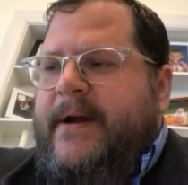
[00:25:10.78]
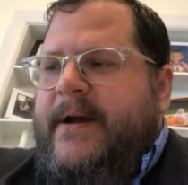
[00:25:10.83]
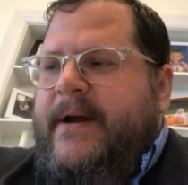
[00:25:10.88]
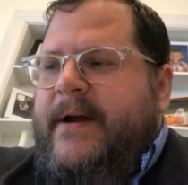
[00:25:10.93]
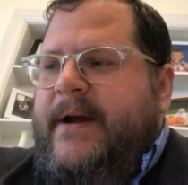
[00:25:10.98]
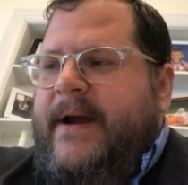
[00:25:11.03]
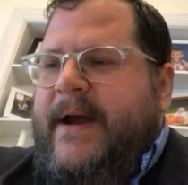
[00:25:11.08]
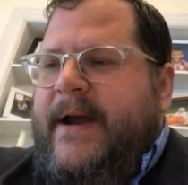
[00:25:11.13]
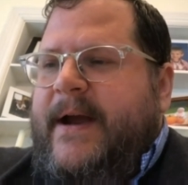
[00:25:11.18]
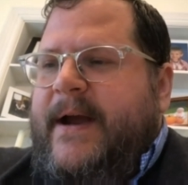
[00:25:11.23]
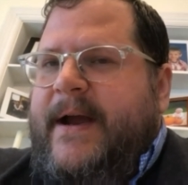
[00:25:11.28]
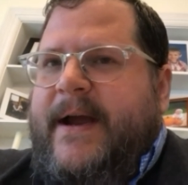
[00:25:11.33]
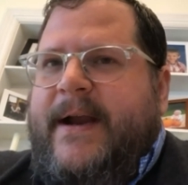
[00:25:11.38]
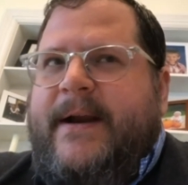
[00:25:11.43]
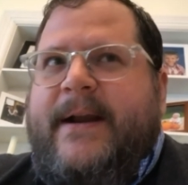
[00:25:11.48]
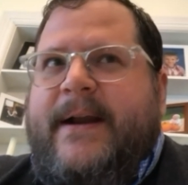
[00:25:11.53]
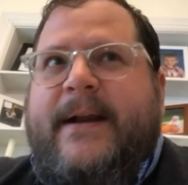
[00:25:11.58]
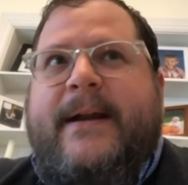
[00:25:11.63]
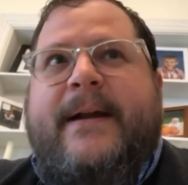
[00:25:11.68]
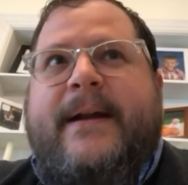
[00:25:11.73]

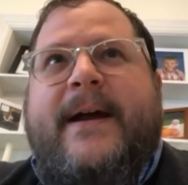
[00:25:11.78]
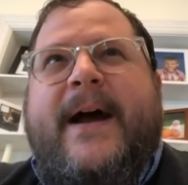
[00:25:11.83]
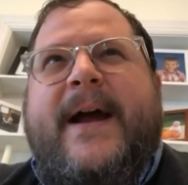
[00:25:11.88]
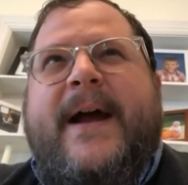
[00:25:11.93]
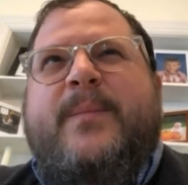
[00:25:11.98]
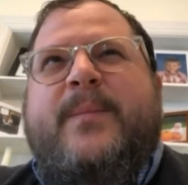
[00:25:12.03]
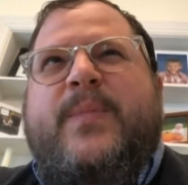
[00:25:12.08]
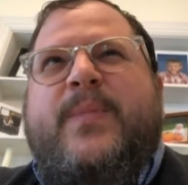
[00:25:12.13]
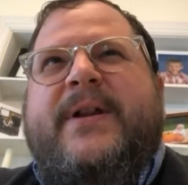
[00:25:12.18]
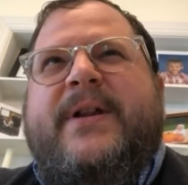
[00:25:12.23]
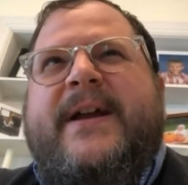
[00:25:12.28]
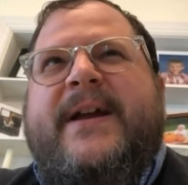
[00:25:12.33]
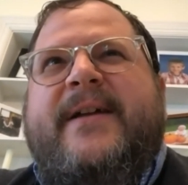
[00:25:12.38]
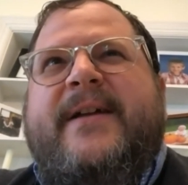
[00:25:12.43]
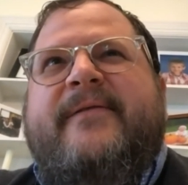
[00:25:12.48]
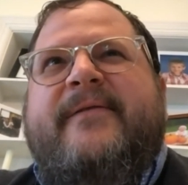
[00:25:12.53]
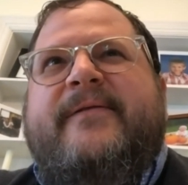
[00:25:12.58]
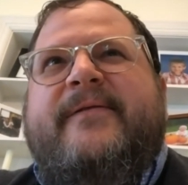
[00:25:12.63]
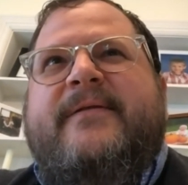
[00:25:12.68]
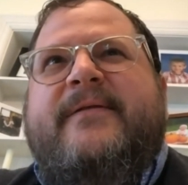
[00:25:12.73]
And I
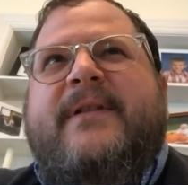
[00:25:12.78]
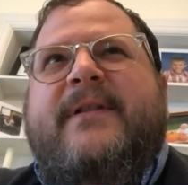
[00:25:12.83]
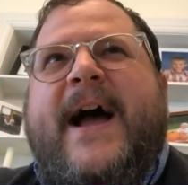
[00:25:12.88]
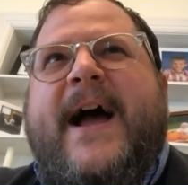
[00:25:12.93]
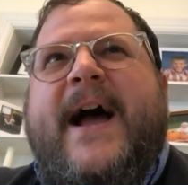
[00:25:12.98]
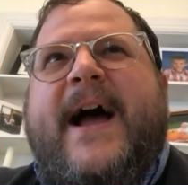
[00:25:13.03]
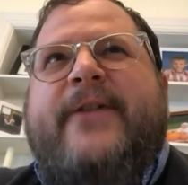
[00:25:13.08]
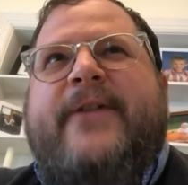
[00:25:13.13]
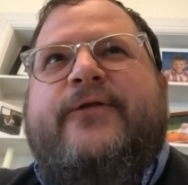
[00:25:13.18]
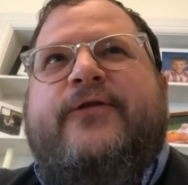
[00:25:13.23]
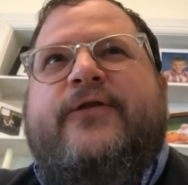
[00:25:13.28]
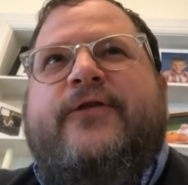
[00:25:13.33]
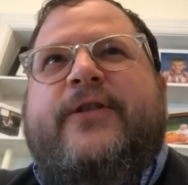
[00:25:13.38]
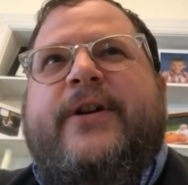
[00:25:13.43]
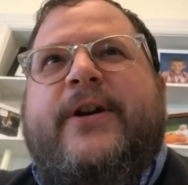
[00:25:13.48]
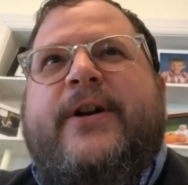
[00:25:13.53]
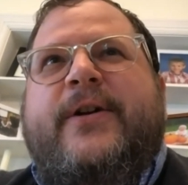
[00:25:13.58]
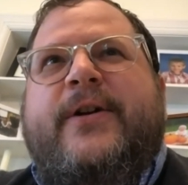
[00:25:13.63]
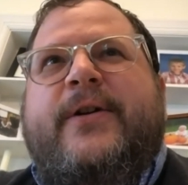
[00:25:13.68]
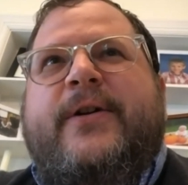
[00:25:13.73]
believe last
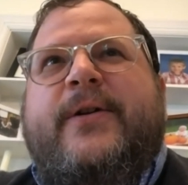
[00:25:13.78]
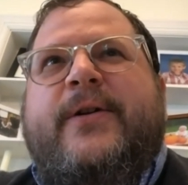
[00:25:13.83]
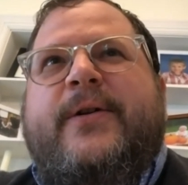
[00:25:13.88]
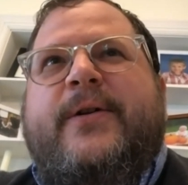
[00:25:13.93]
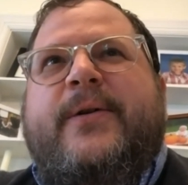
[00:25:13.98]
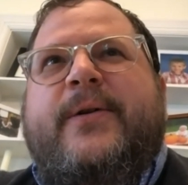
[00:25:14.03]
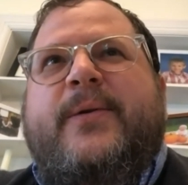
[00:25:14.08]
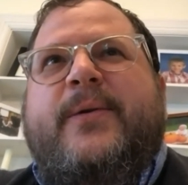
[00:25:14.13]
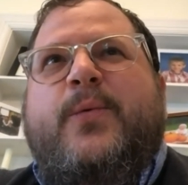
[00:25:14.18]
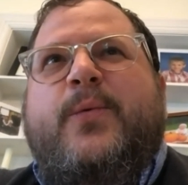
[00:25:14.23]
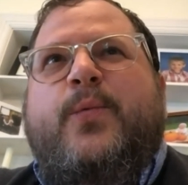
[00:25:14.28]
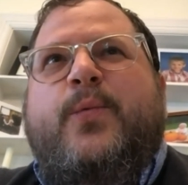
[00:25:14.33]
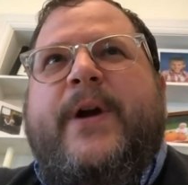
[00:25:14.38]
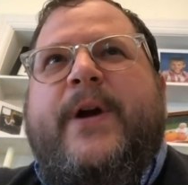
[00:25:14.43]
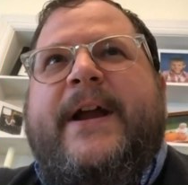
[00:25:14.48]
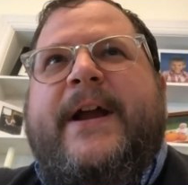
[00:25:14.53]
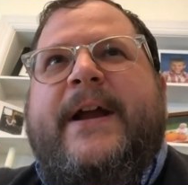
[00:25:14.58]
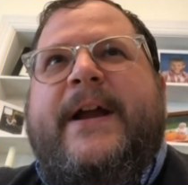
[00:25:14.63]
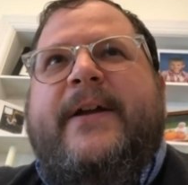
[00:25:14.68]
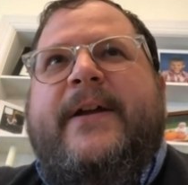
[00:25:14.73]
year
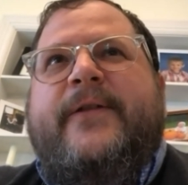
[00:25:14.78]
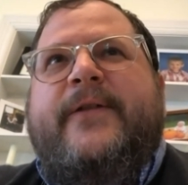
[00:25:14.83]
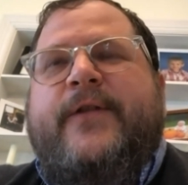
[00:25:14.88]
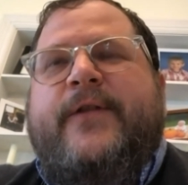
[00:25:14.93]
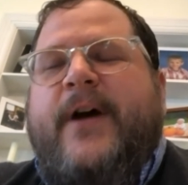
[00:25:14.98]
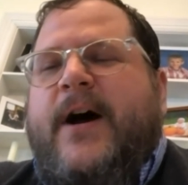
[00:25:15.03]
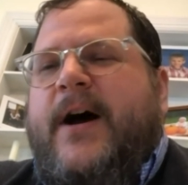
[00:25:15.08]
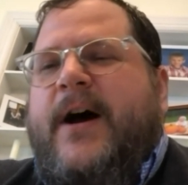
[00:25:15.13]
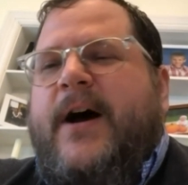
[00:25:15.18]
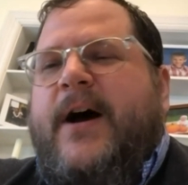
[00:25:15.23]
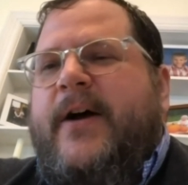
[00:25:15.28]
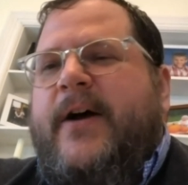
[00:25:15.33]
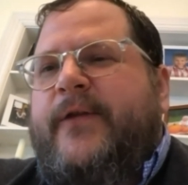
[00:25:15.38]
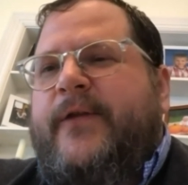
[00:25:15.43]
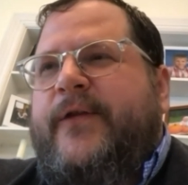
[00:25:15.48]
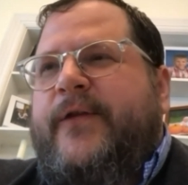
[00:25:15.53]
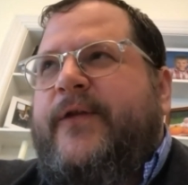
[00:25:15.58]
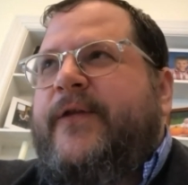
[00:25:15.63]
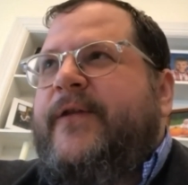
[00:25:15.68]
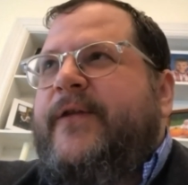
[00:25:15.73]
we saw
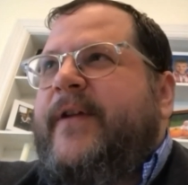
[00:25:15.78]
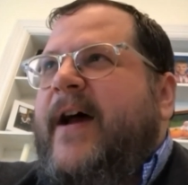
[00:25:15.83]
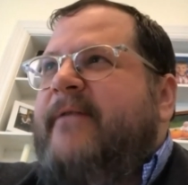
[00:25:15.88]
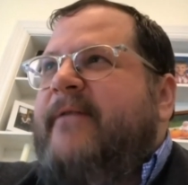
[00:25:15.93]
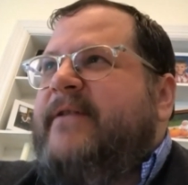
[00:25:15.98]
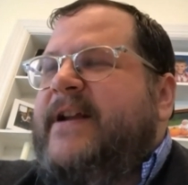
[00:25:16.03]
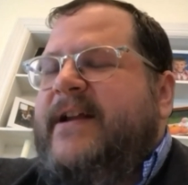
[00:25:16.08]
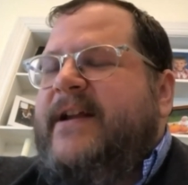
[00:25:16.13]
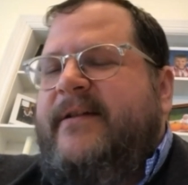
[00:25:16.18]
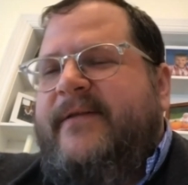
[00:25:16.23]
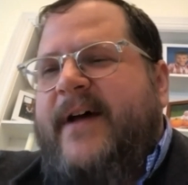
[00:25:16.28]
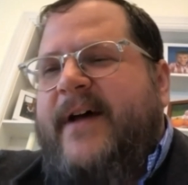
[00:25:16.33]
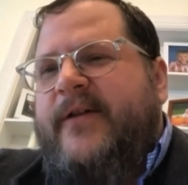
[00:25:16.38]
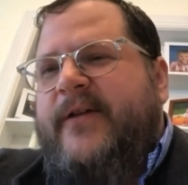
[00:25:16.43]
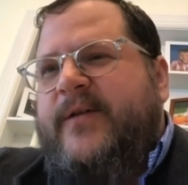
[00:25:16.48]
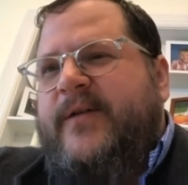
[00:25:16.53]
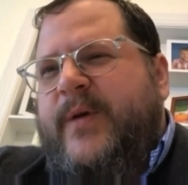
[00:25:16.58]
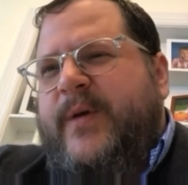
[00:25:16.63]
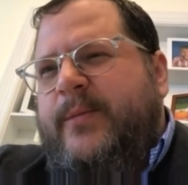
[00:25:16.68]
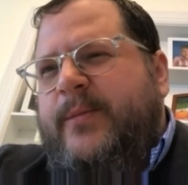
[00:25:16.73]

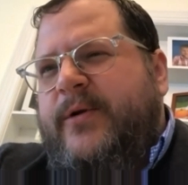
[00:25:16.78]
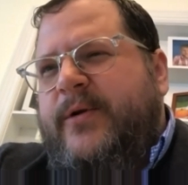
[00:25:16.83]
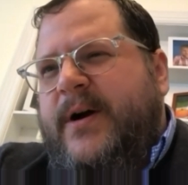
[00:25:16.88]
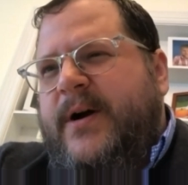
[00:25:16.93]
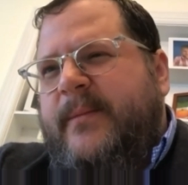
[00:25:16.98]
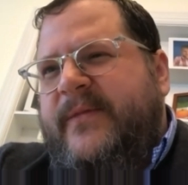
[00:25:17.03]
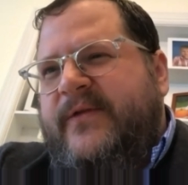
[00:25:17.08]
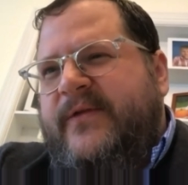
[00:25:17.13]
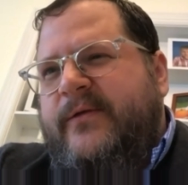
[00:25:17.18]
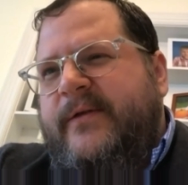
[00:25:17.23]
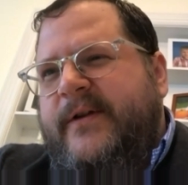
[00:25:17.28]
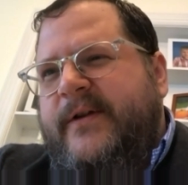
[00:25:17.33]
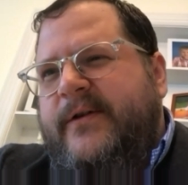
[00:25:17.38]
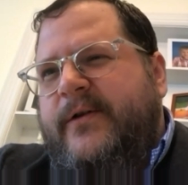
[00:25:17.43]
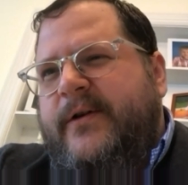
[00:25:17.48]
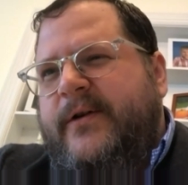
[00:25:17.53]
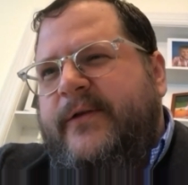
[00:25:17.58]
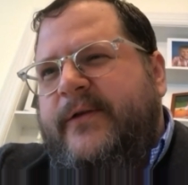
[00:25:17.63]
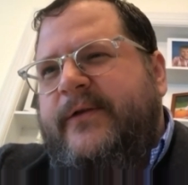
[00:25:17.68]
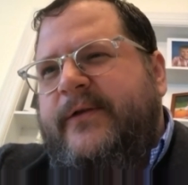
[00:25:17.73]
70,000 people come through the
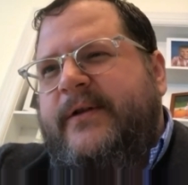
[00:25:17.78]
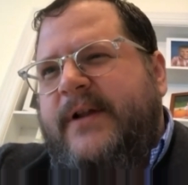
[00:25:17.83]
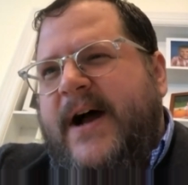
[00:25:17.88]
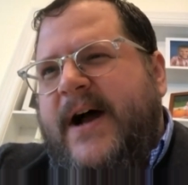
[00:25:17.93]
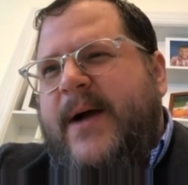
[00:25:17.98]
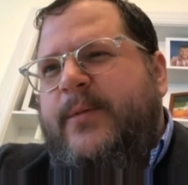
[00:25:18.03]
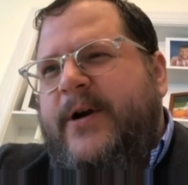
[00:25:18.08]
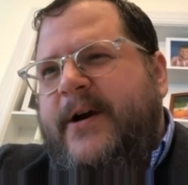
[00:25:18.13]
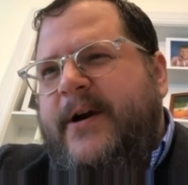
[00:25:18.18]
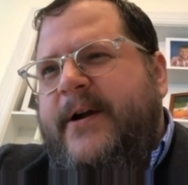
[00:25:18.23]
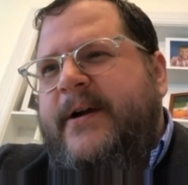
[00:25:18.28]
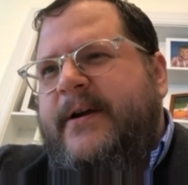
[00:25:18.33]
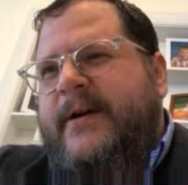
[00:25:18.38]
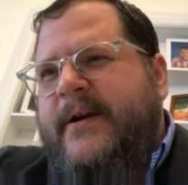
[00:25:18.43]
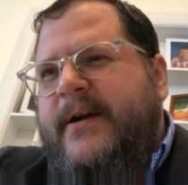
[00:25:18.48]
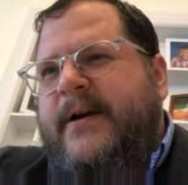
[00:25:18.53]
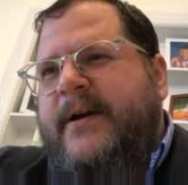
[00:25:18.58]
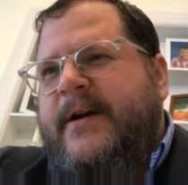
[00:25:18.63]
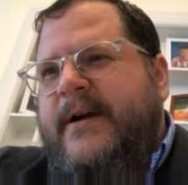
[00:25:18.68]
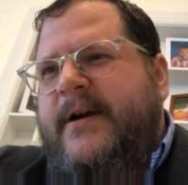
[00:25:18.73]
doors of the library.
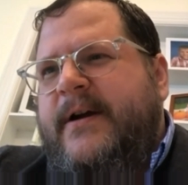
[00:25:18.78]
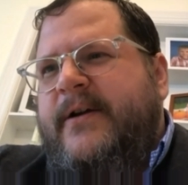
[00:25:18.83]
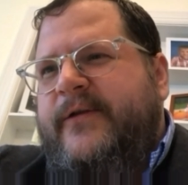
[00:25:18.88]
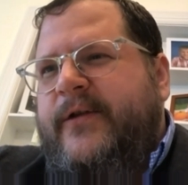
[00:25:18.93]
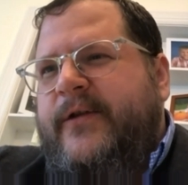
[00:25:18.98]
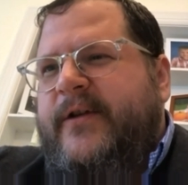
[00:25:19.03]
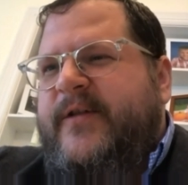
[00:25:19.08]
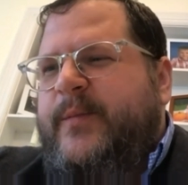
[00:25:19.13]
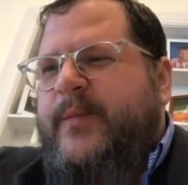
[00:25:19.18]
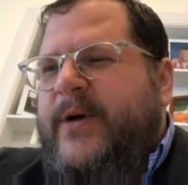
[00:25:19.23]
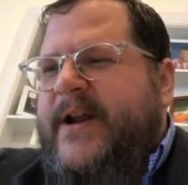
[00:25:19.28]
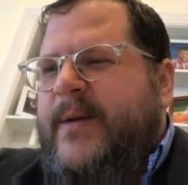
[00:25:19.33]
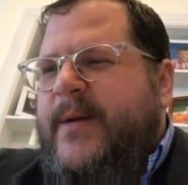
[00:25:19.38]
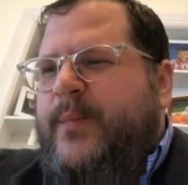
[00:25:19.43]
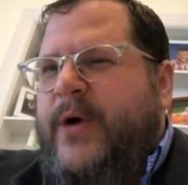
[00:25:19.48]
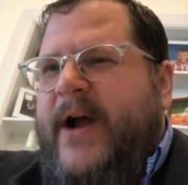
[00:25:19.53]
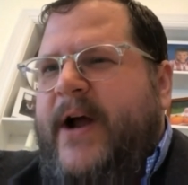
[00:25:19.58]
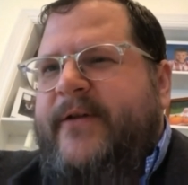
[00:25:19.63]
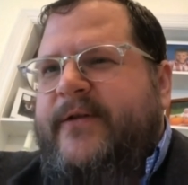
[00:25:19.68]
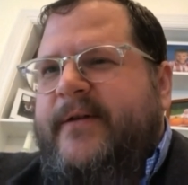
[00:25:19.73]
So it's pretty
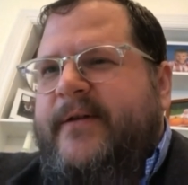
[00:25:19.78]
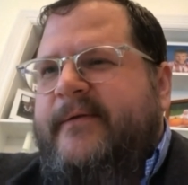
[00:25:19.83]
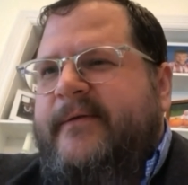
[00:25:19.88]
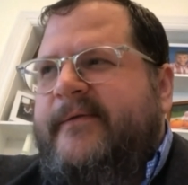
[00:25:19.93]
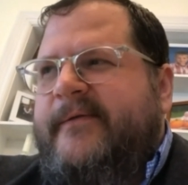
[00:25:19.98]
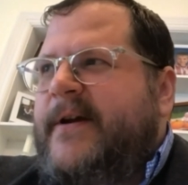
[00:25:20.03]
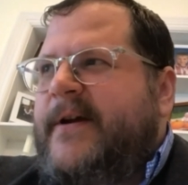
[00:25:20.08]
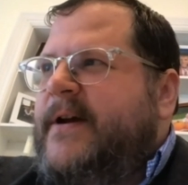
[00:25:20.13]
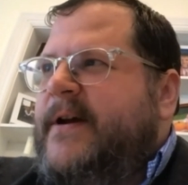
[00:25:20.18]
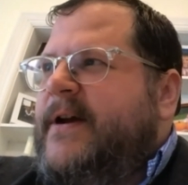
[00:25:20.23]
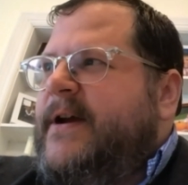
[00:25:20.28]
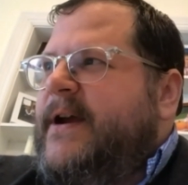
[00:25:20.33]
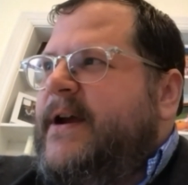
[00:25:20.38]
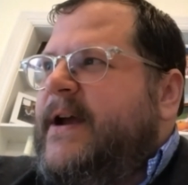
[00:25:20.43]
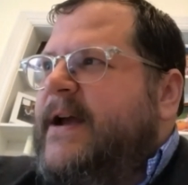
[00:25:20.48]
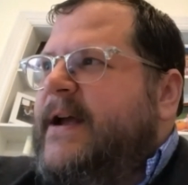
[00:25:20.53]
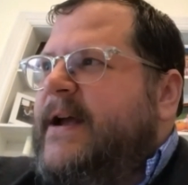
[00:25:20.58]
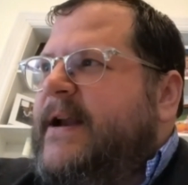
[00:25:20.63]
impressive. And